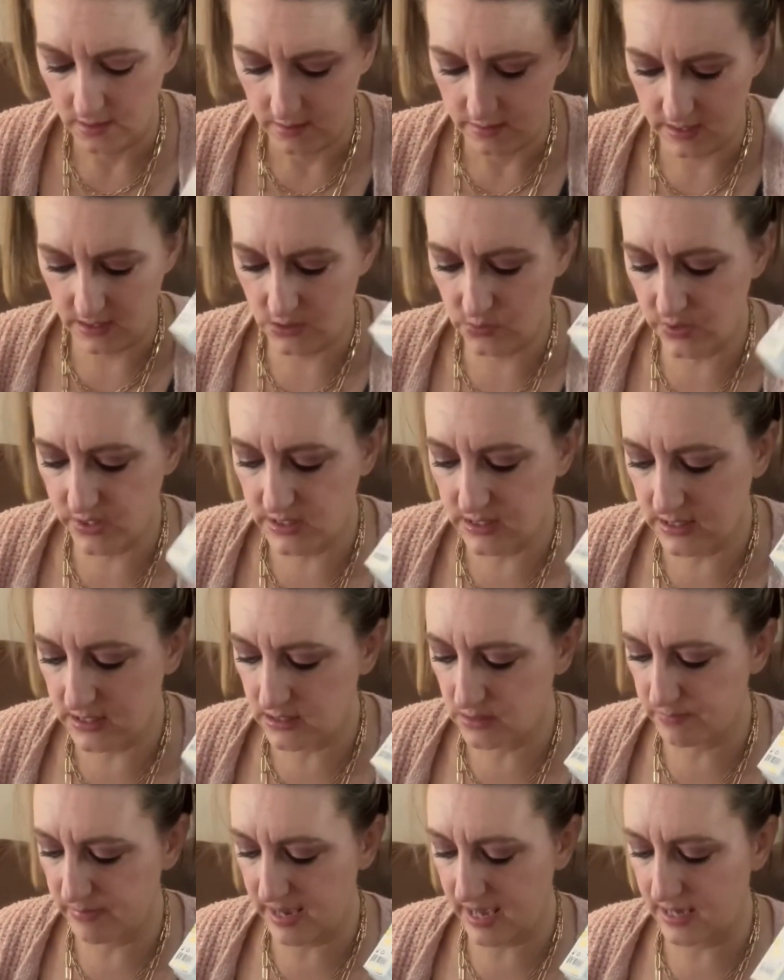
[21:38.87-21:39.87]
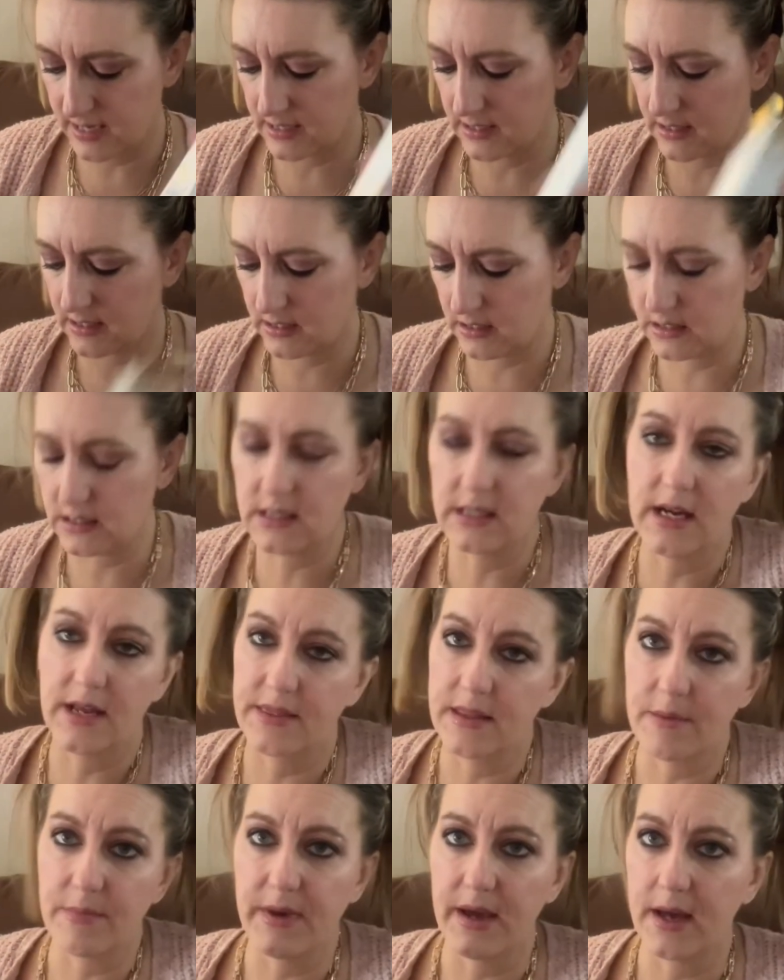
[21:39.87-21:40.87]
This wasn't as bad as, it's not
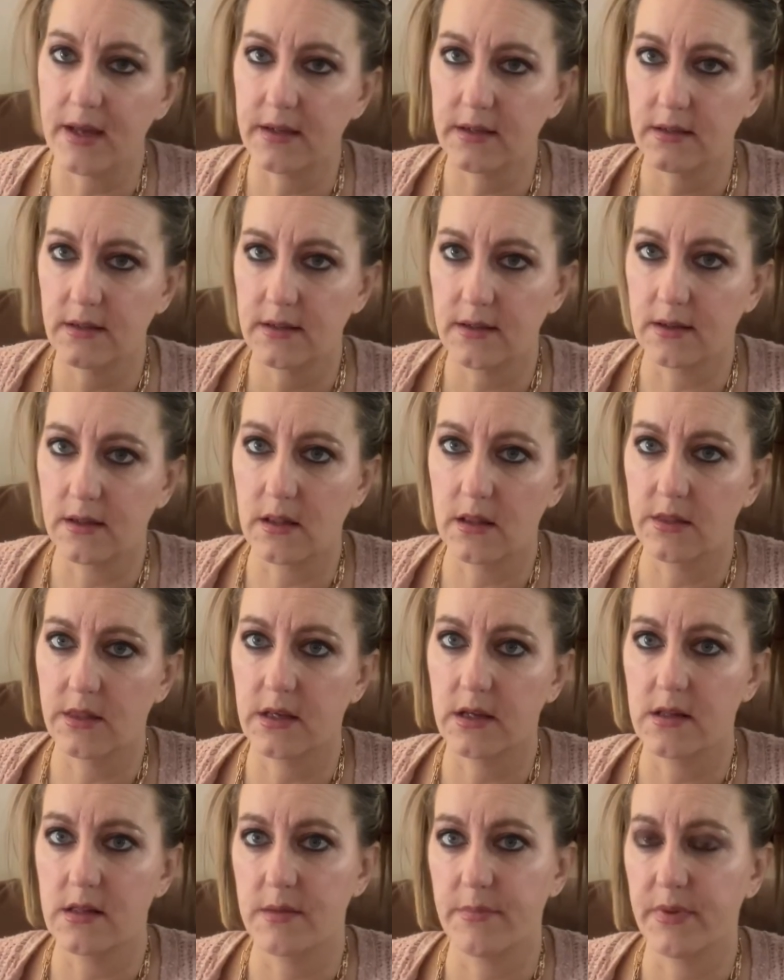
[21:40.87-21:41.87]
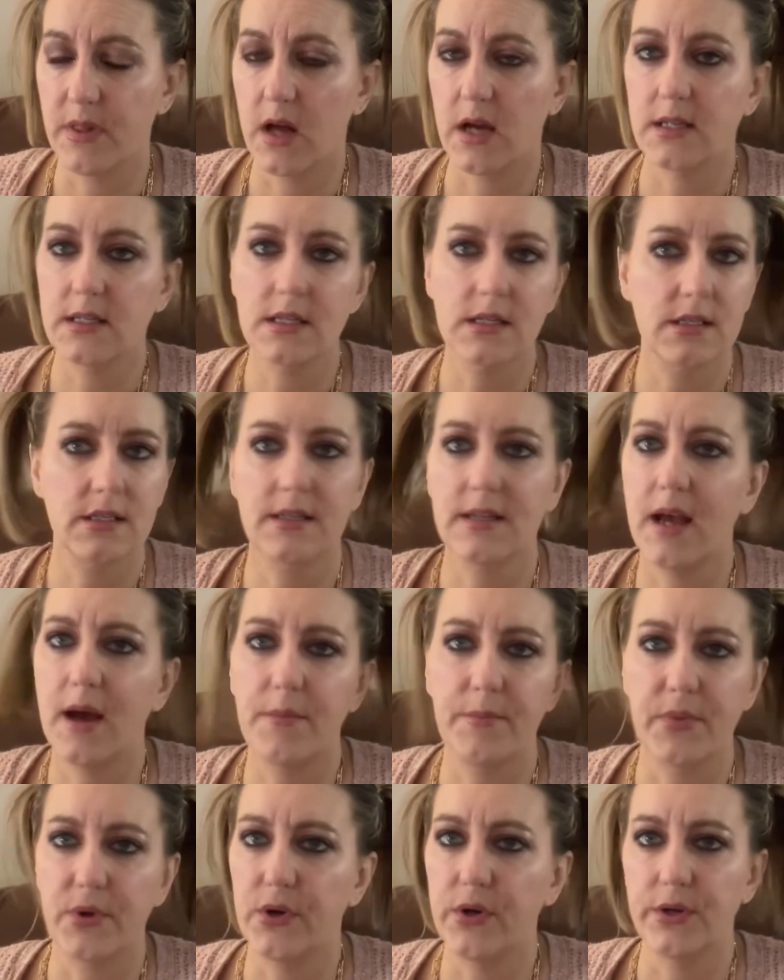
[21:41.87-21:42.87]
that bad. The, the lip gloss, it's
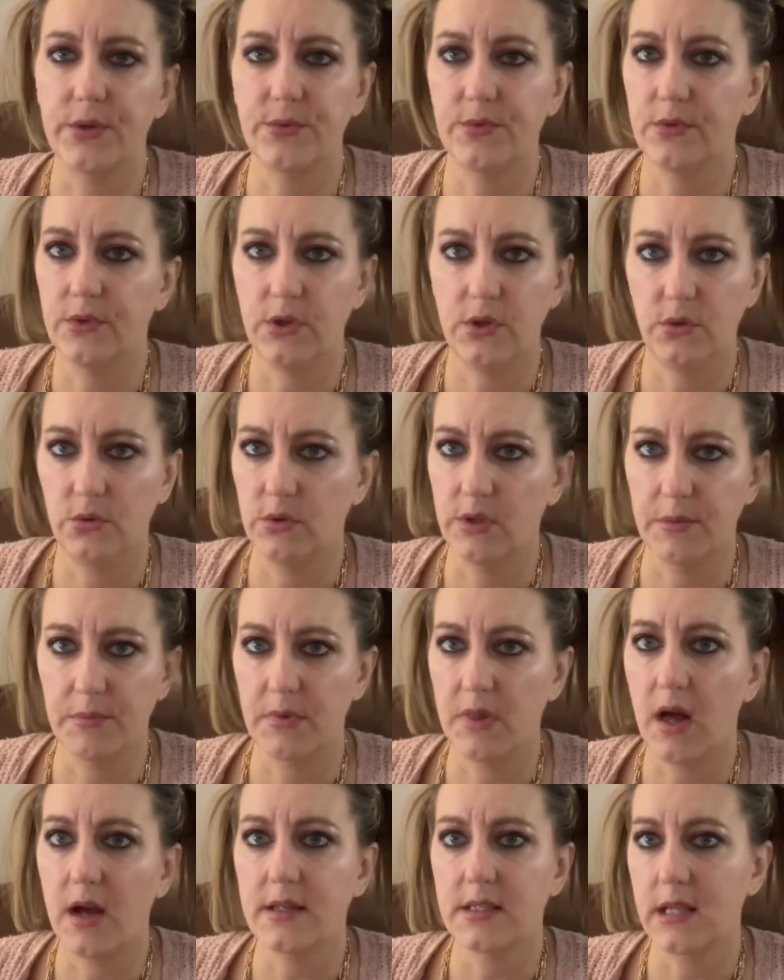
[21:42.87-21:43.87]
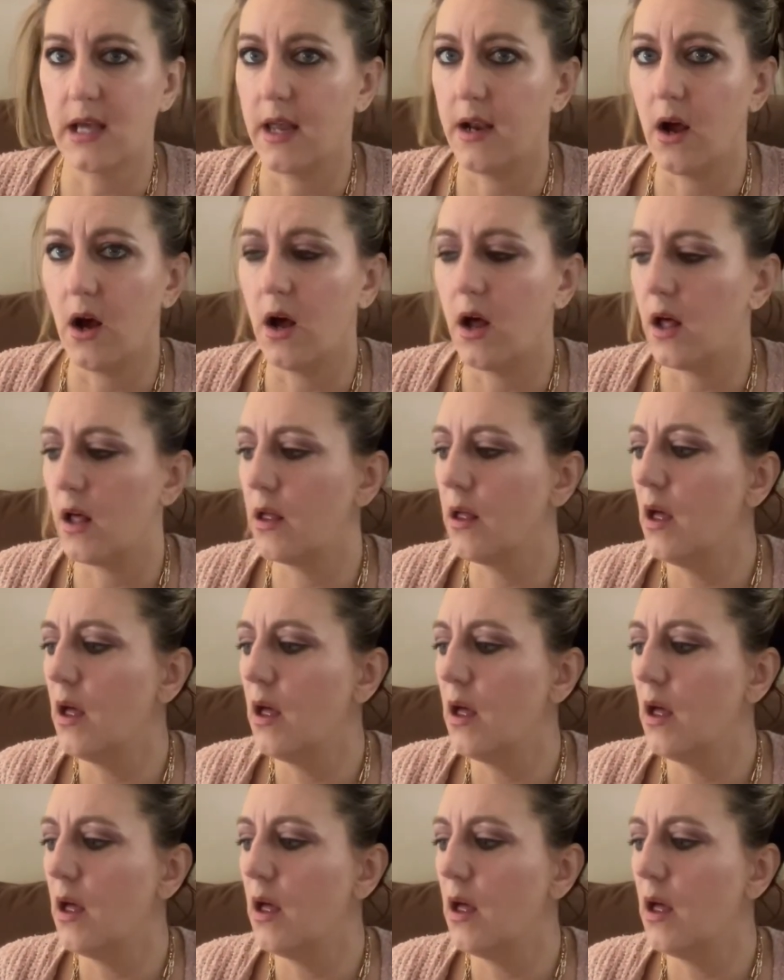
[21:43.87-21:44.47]
not Burn You lip gloss at all.